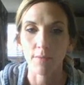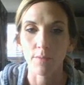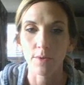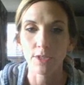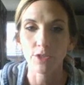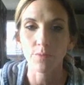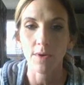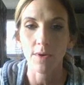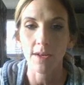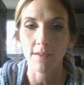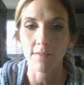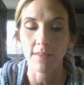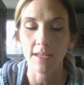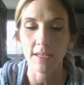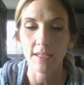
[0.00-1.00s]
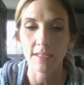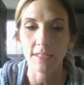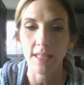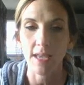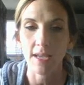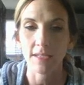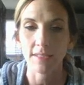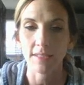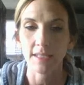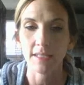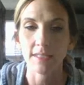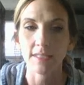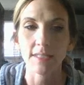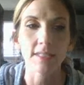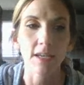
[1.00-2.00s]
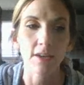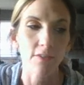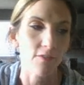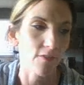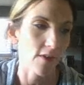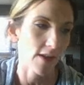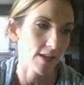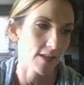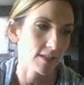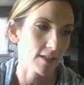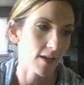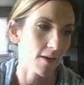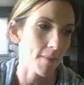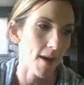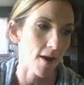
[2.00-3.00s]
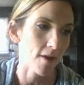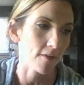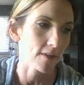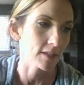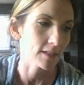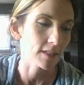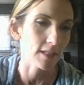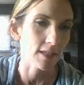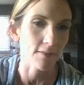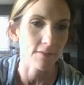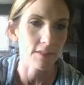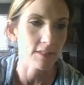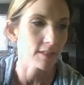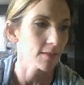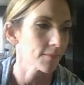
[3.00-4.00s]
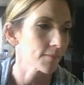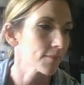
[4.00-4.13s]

which one of these things is different about these leaves.